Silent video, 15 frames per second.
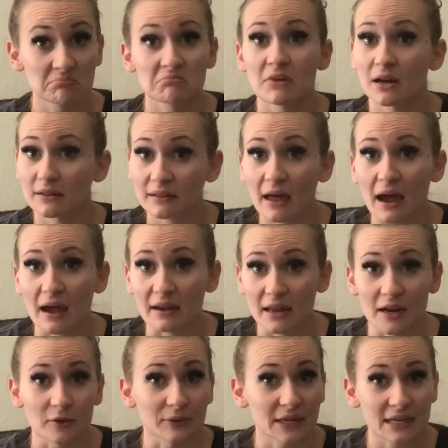a lot. I
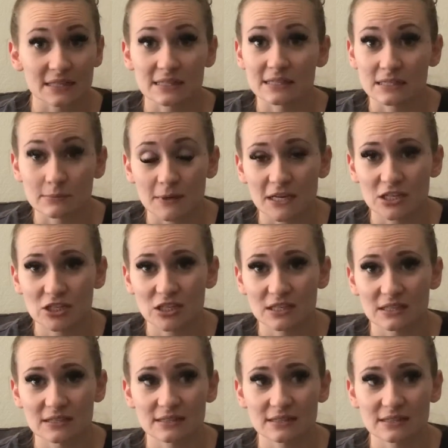only had 6 patients.